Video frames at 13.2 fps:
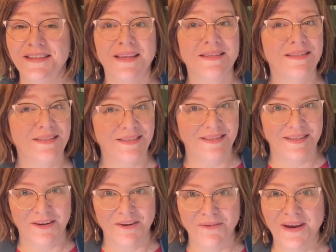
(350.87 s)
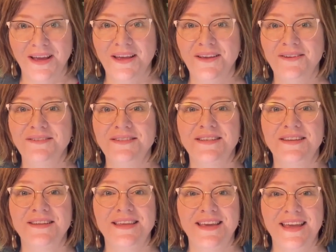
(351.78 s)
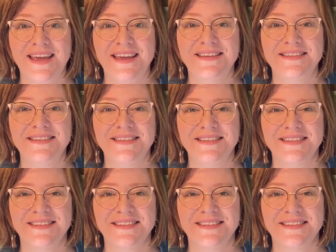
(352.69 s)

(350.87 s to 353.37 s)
Stick around till the end.